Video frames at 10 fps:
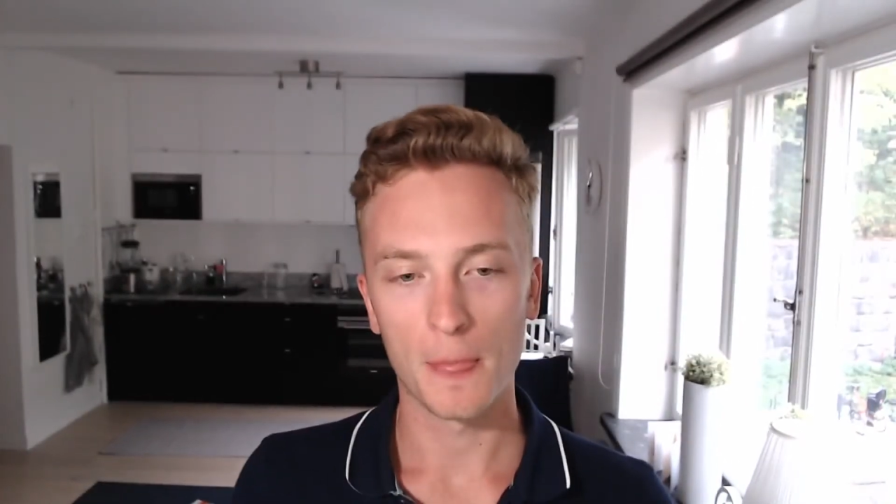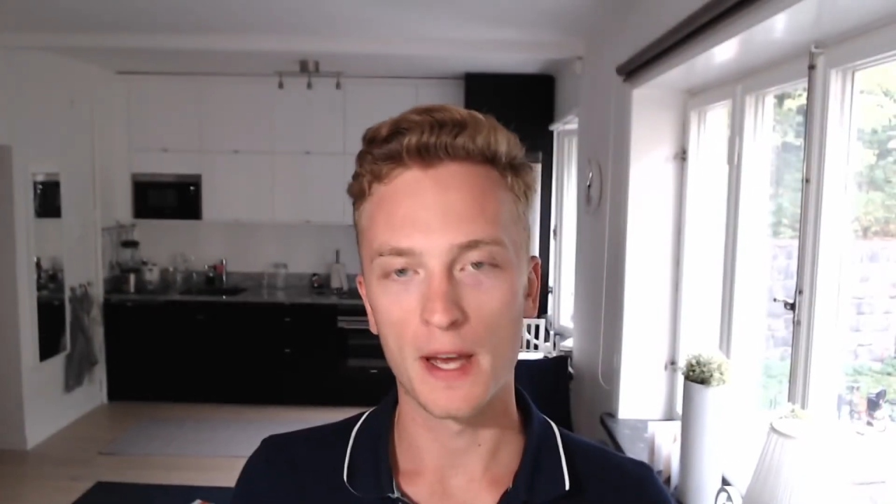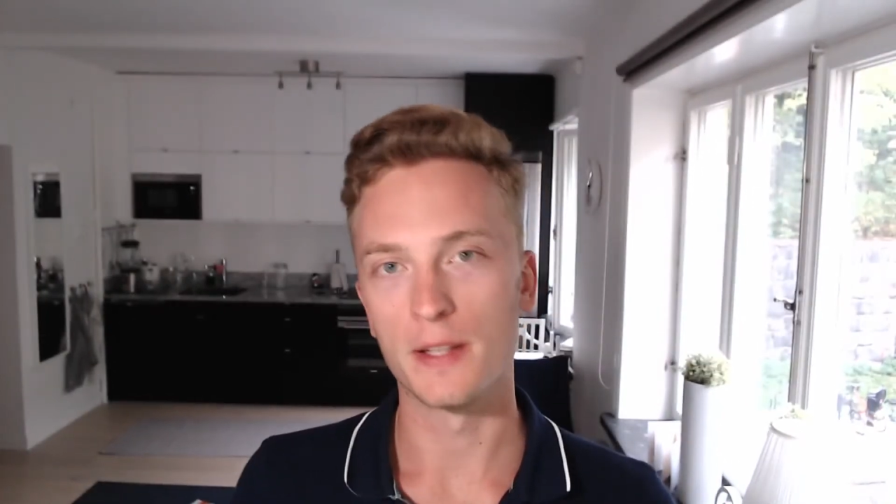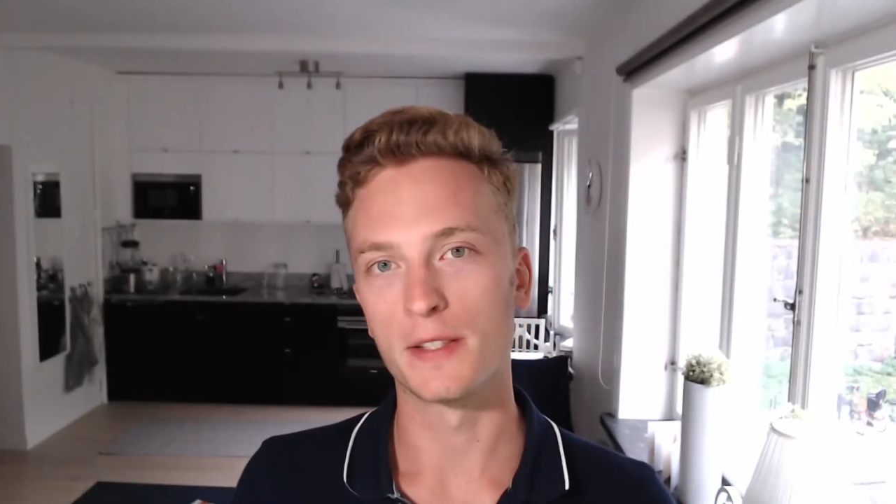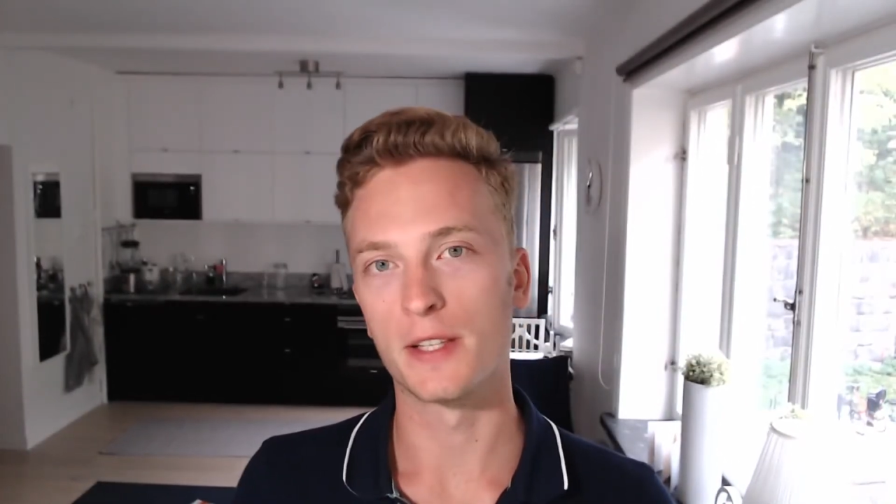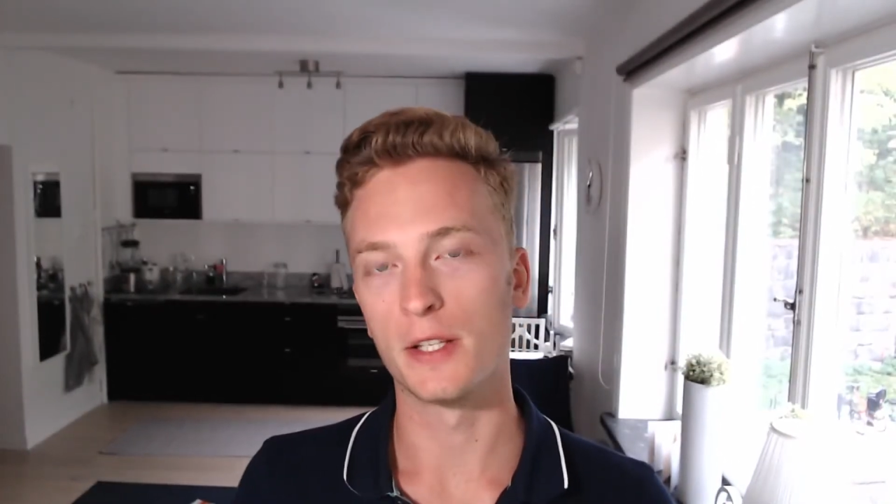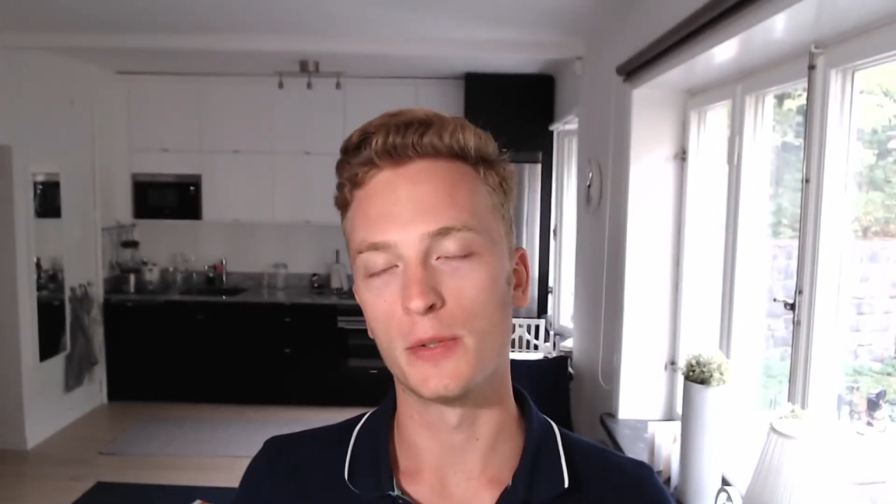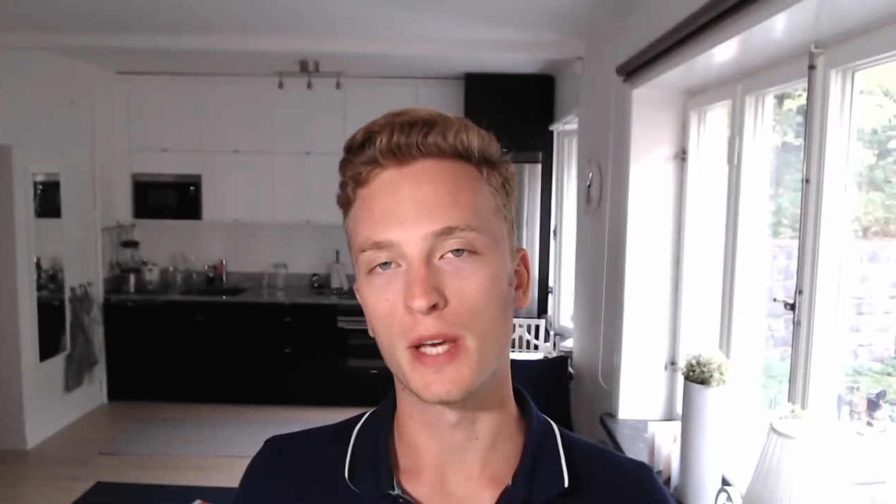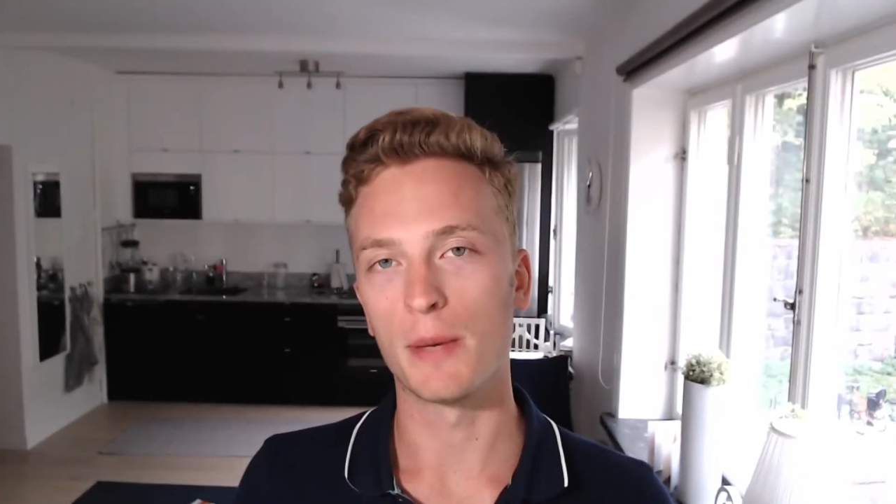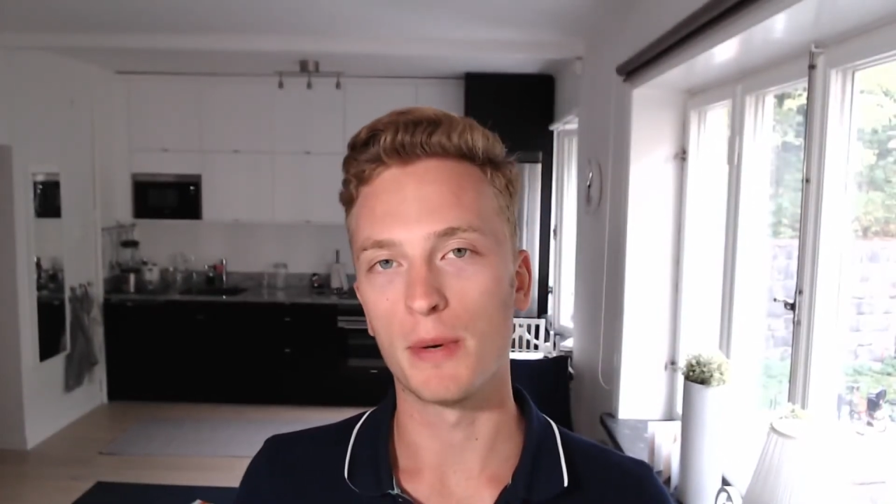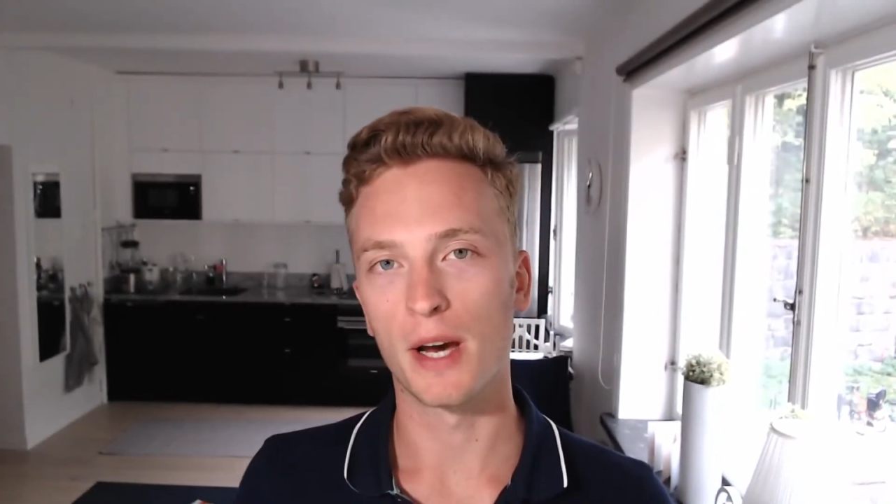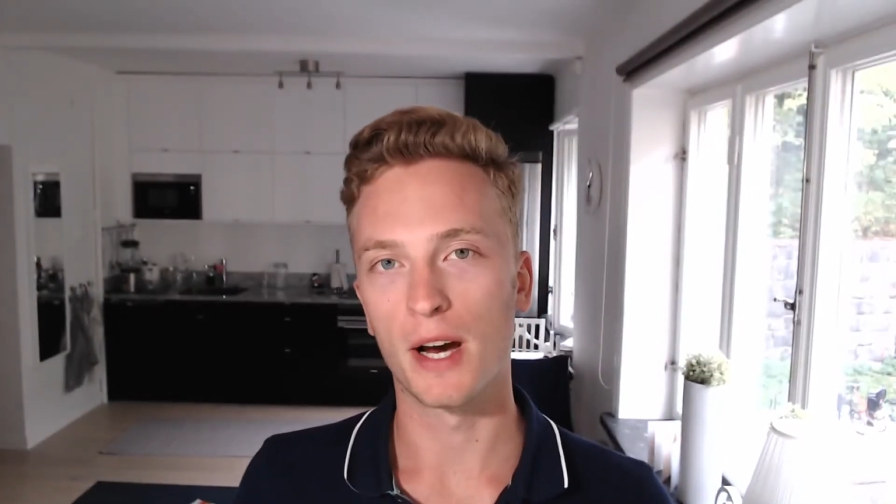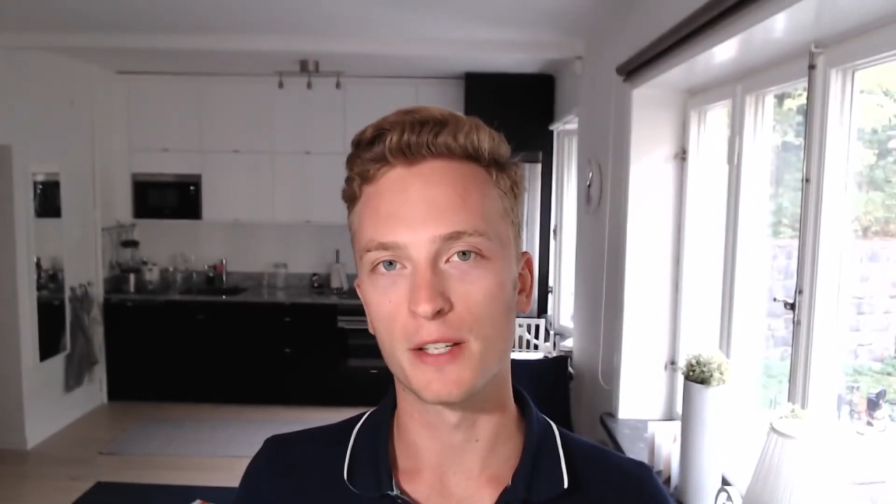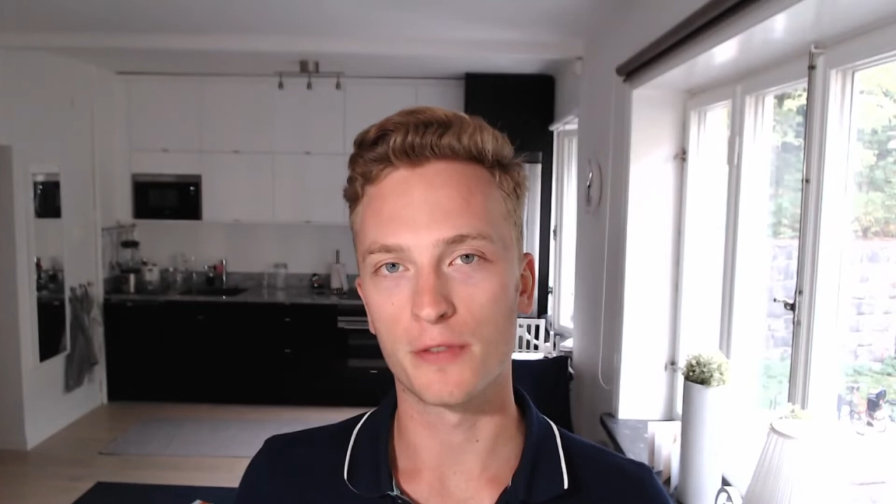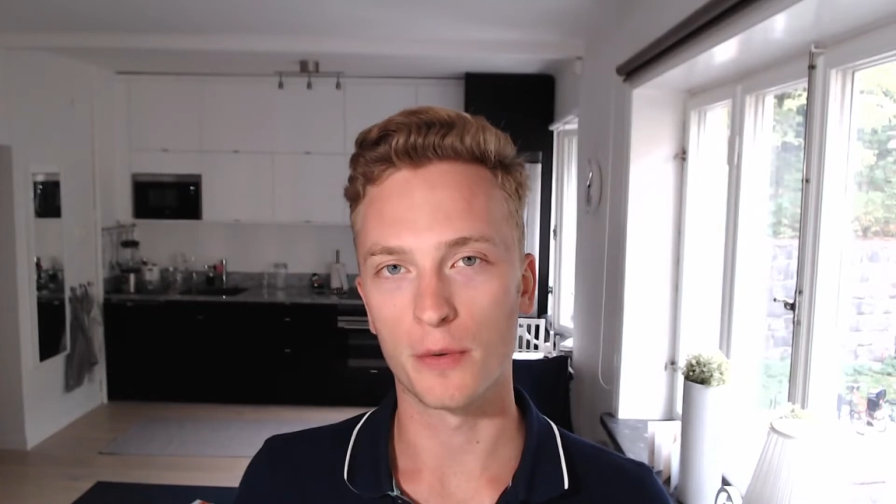and instead use
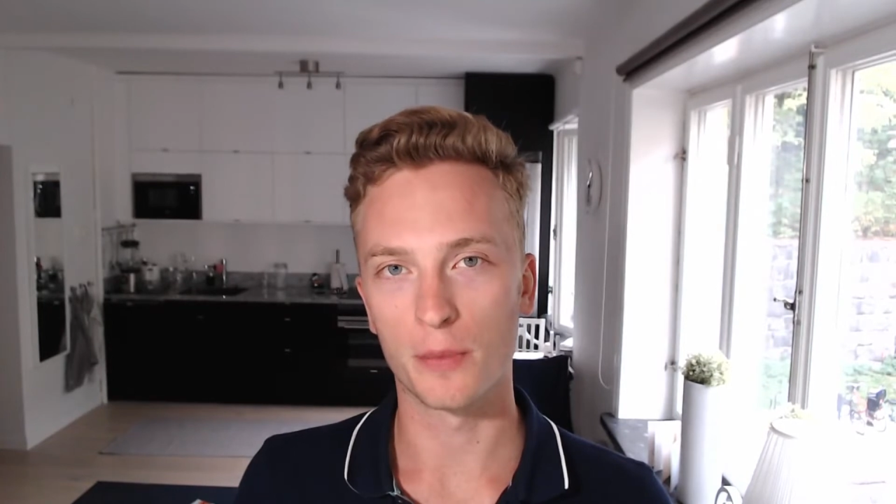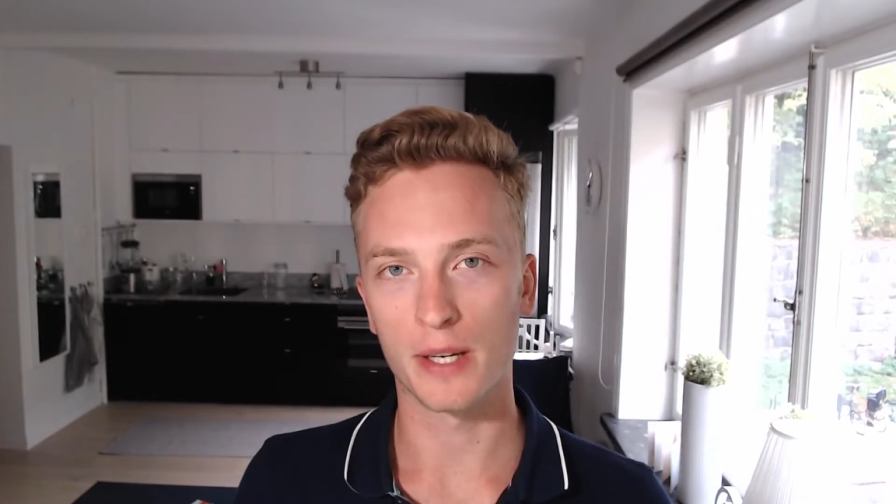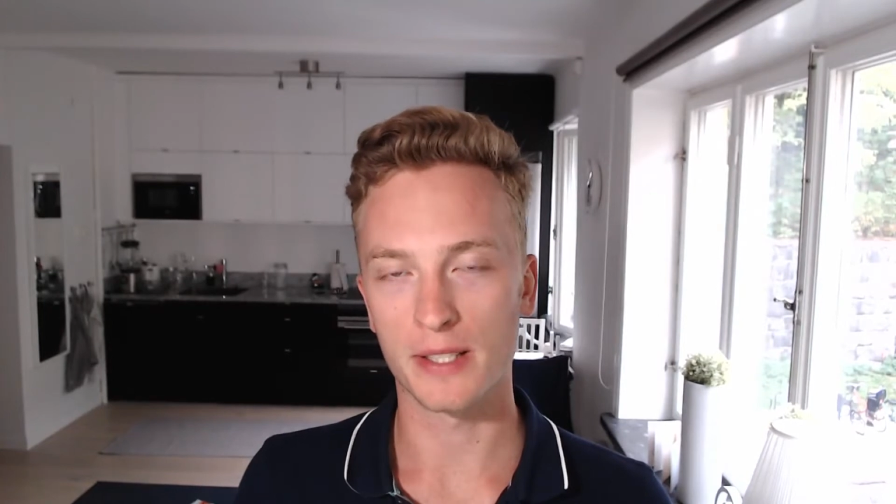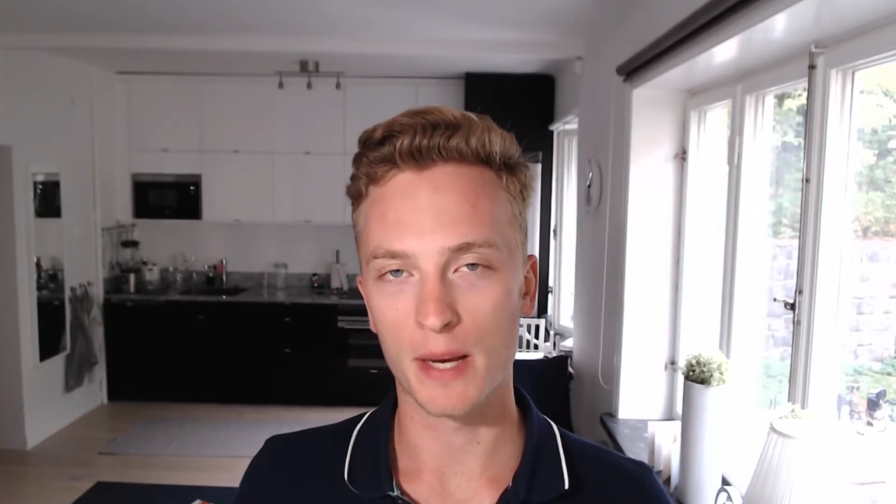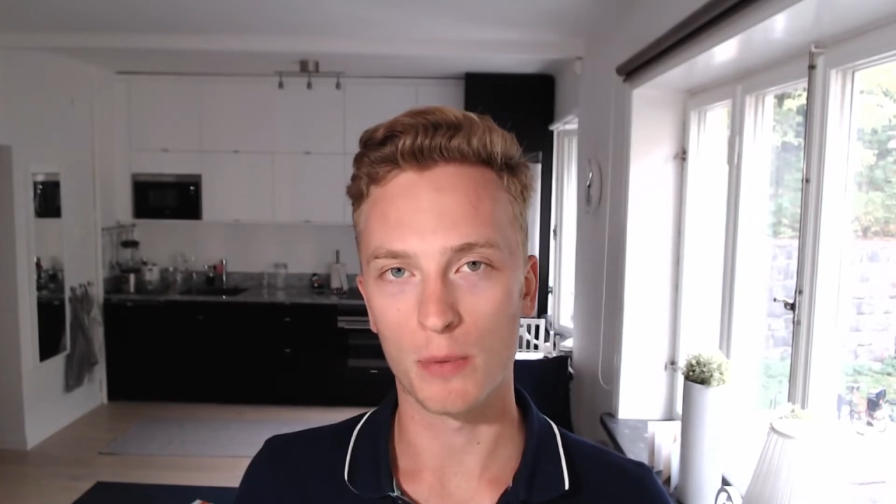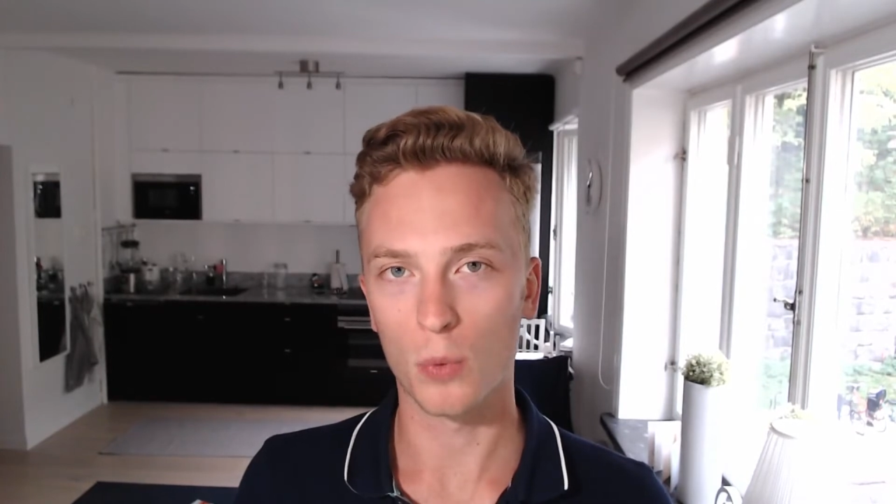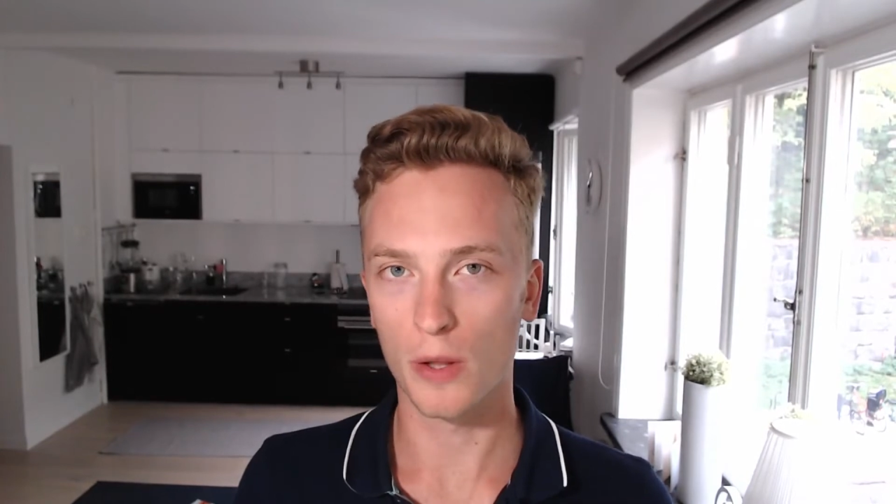APIs from example